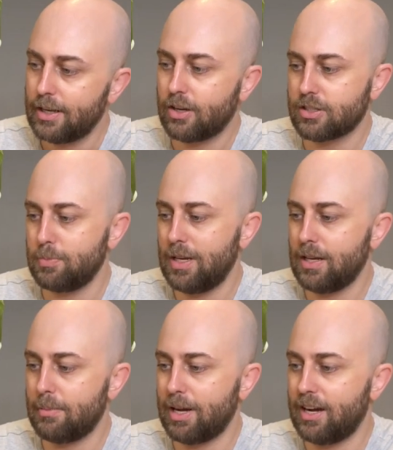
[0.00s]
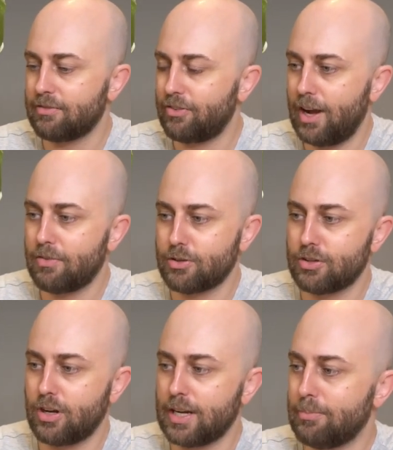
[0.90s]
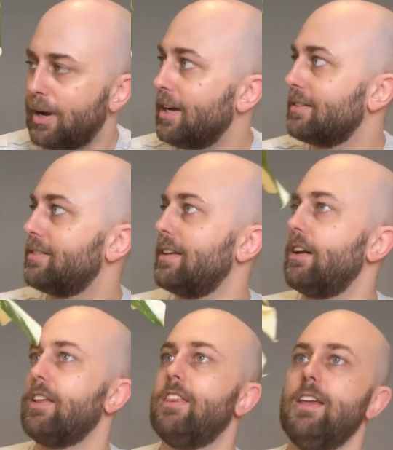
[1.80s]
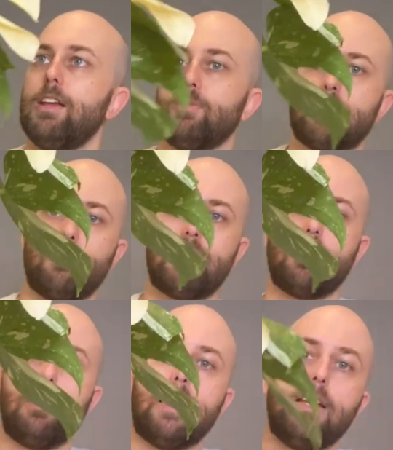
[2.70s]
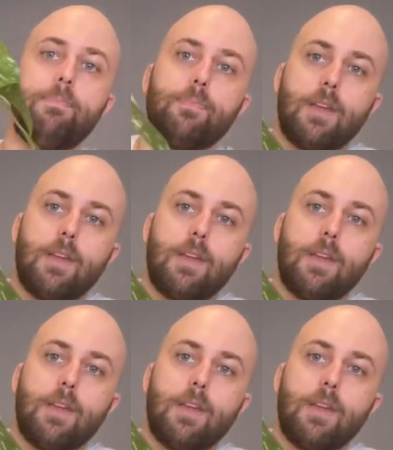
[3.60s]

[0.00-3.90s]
It cost me about $590, and I think it was originally